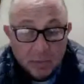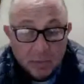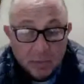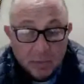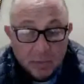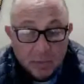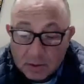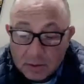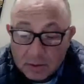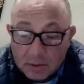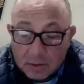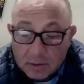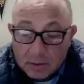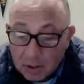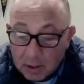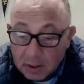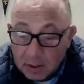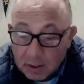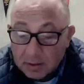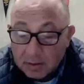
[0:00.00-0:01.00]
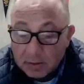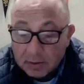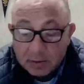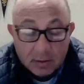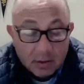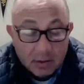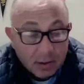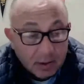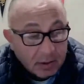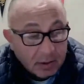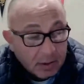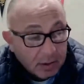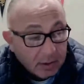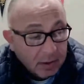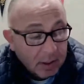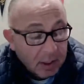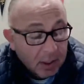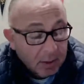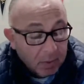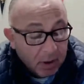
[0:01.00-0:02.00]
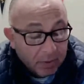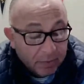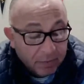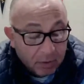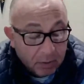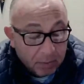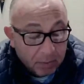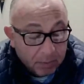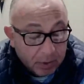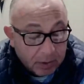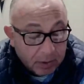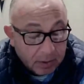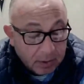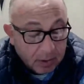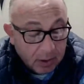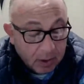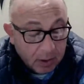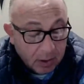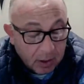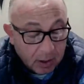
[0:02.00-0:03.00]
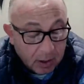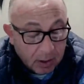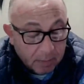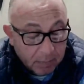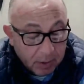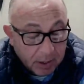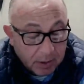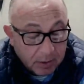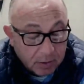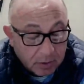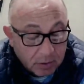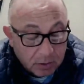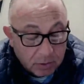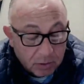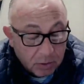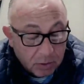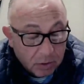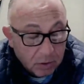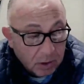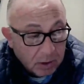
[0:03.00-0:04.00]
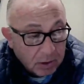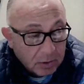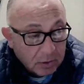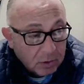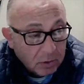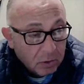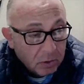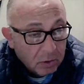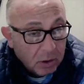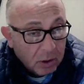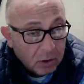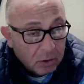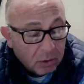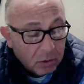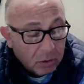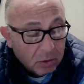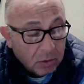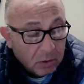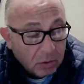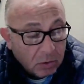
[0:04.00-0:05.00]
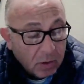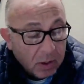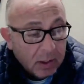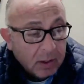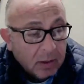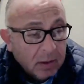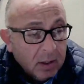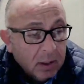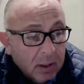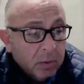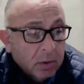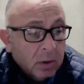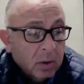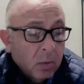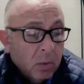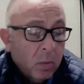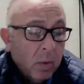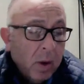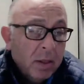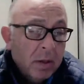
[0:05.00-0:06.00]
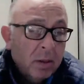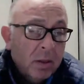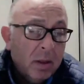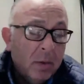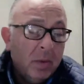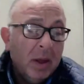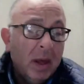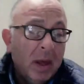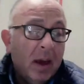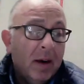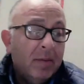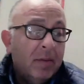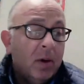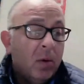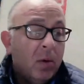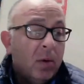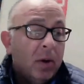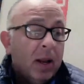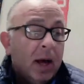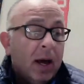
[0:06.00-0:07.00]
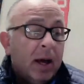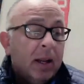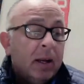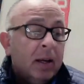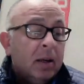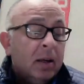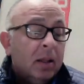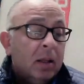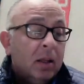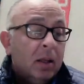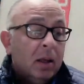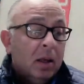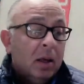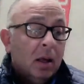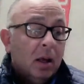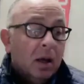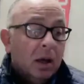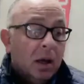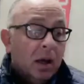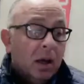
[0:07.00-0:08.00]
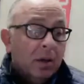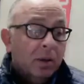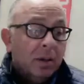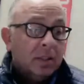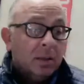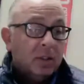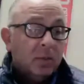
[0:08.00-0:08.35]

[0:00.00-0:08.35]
because it's a team effort, but the mains crew, the custodian crew, trying to deal with the weather that we have going on this